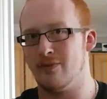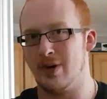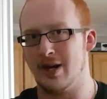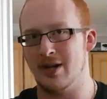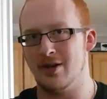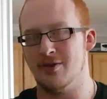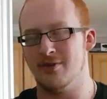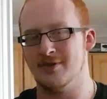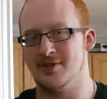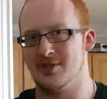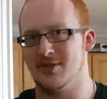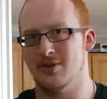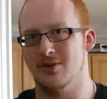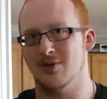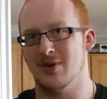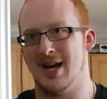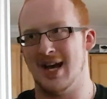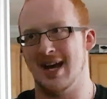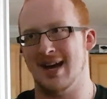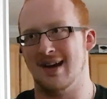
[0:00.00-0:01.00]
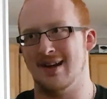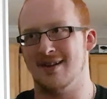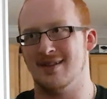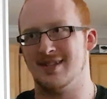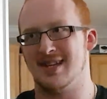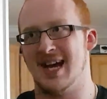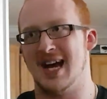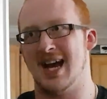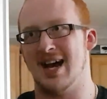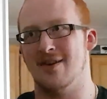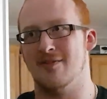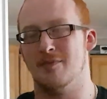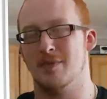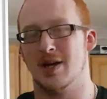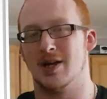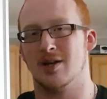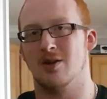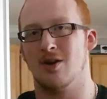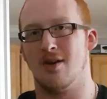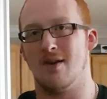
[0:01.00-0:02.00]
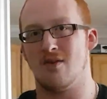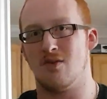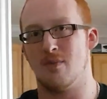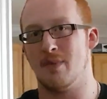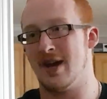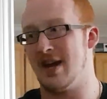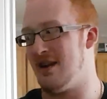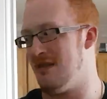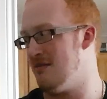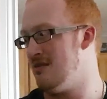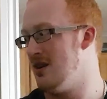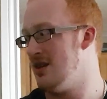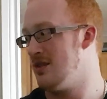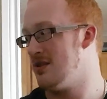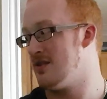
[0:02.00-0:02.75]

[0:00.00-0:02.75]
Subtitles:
way to do so and have my card remain